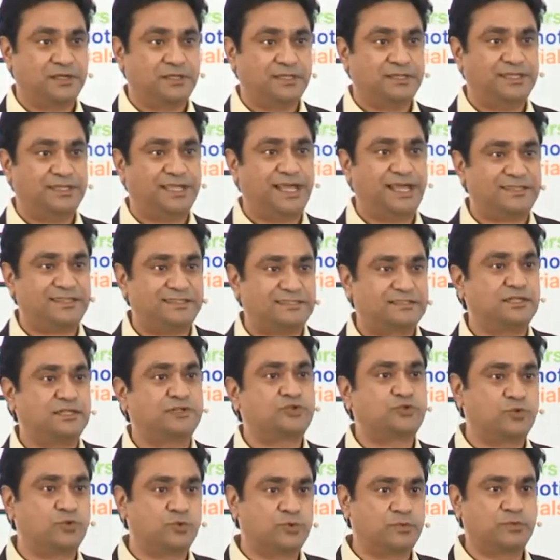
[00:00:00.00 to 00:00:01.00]
That's the
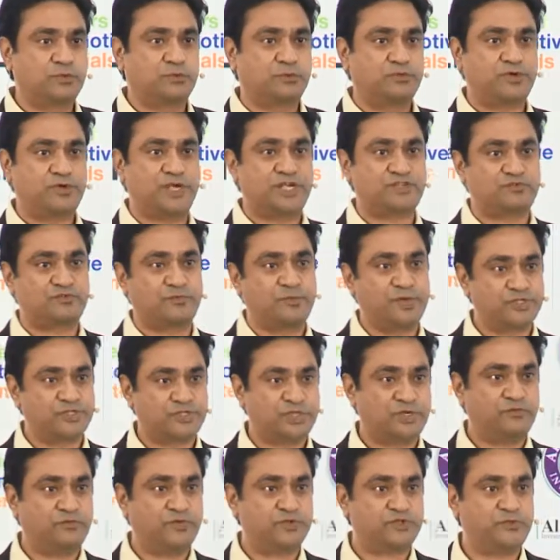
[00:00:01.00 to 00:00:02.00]
true
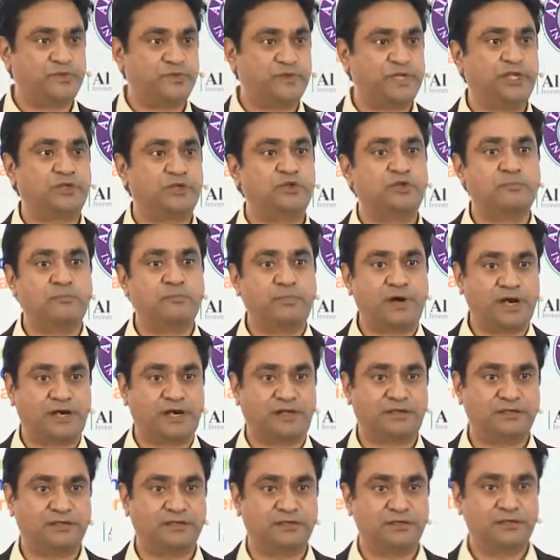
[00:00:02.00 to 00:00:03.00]
transformation which we need to
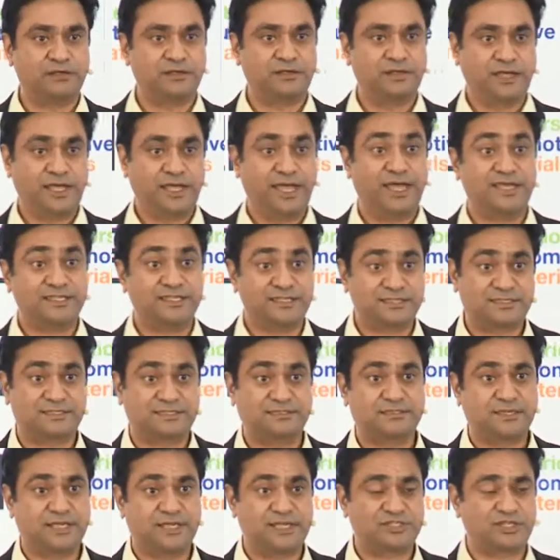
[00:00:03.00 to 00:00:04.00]
embark as
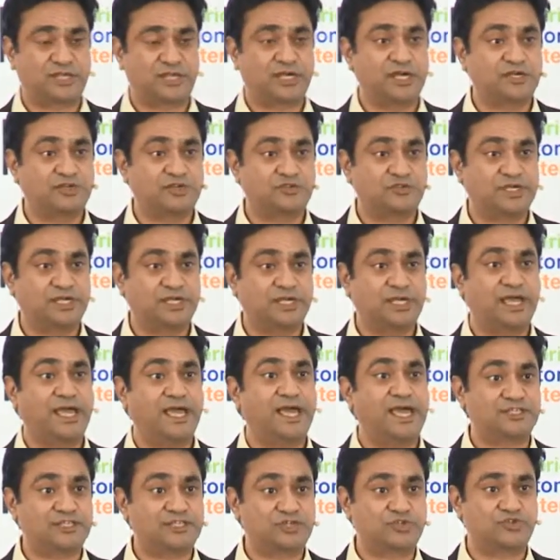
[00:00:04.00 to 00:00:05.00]
a country,
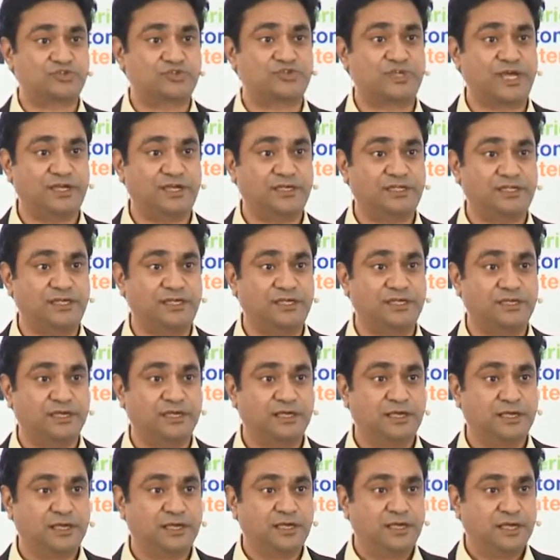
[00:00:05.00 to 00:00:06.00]
as a society.
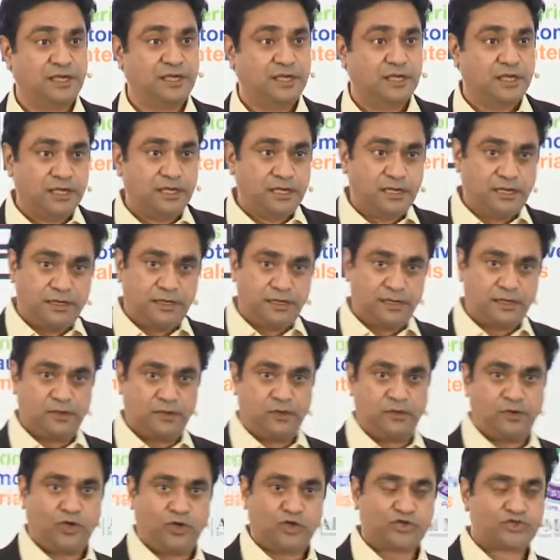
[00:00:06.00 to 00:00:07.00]

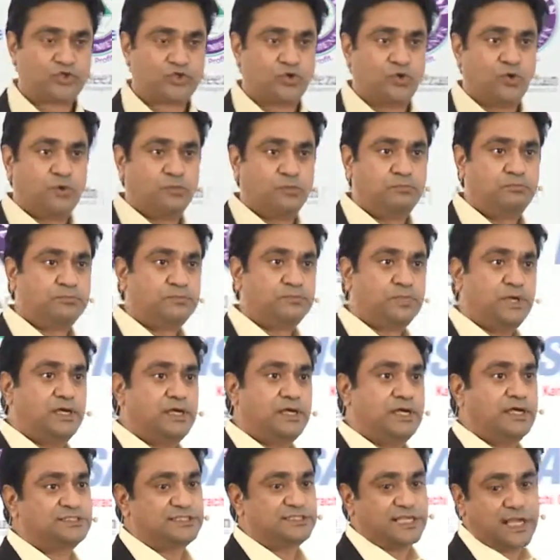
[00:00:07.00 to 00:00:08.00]
Also,
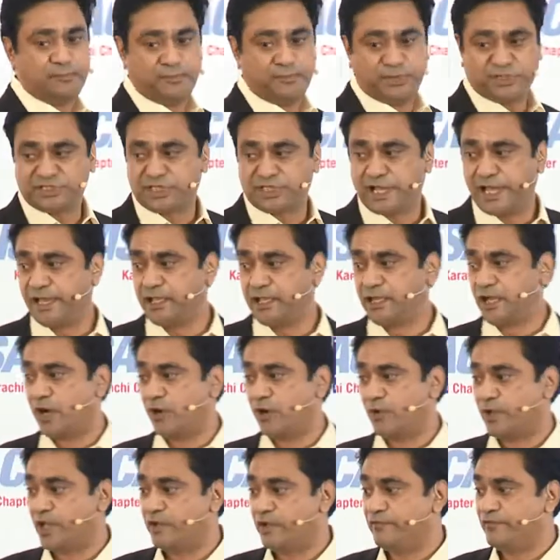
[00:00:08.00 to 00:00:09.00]
examples like how
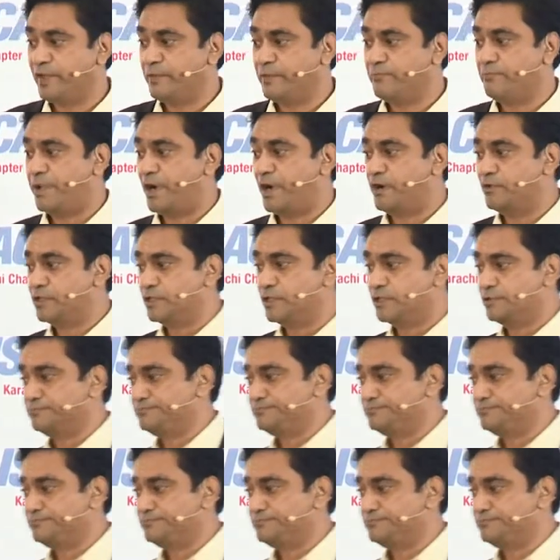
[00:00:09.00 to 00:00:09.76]
can we empower